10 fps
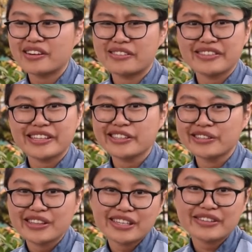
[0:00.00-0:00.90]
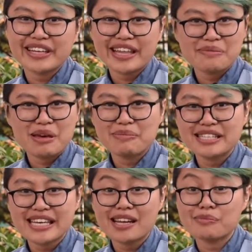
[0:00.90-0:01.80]
There were literally like
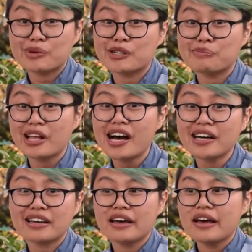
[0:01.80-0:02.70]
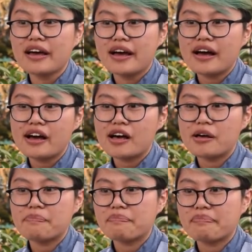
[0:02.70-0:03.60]
maybe 10 per block,
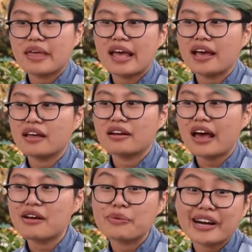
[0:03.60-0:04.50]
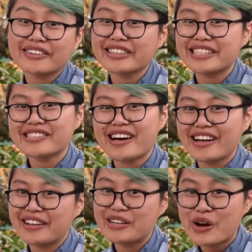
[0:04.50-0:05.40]
and I rarely
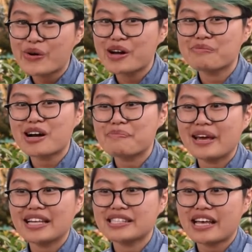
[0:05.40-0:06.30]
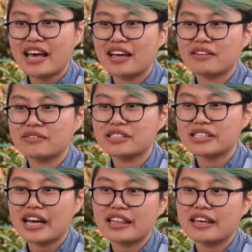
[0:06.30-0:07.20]
saw a no on Prop 8 sign,
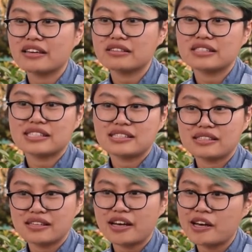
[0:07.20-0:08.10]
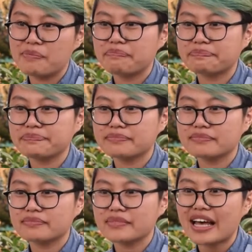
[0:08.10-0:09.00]
which I think is just kind
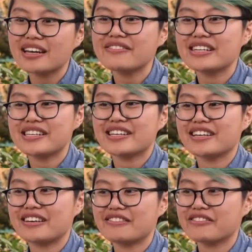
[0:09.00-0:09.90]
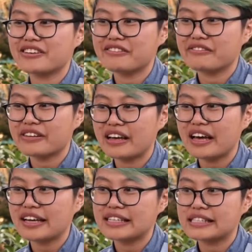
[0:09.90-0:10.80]
of indicative of,
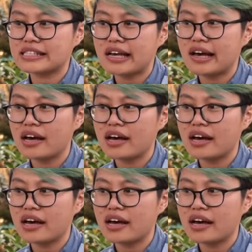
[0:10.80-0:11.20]
I guess,